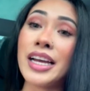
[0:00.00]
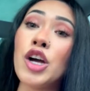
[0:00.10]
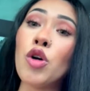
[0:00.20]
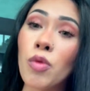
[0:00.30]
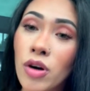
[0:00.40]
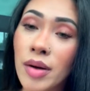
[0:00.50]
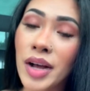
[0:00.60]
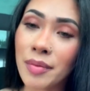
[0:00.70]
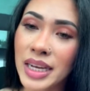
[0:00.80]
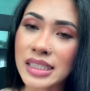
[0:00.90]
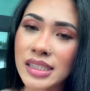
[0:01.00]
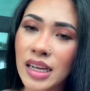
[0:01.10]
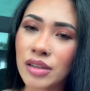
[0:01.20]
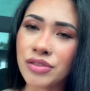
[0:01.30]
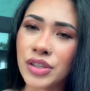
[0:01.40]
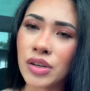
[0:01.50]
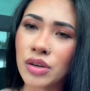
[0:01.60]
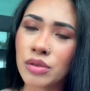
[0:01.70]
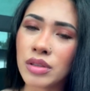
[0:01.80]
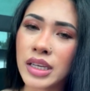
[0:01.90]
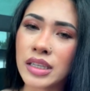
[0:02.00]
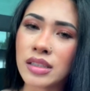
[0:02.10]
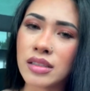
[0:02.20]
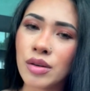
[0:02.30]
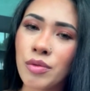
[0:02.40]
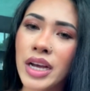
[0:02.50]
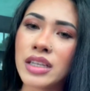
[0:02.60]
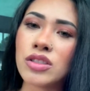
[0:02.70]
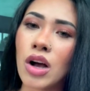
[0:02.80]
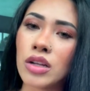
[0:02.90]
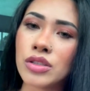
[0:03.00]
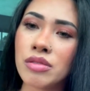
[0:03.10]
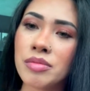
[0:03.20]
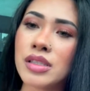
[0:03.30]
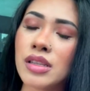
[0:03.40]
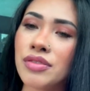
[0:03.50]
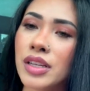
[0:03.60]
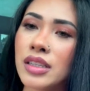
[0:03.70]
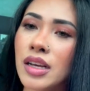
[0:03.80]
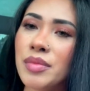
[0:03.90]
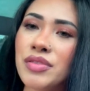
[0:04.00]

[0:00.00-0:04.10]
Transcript: I know more about myself, like the way I talk to Him and stuff like that.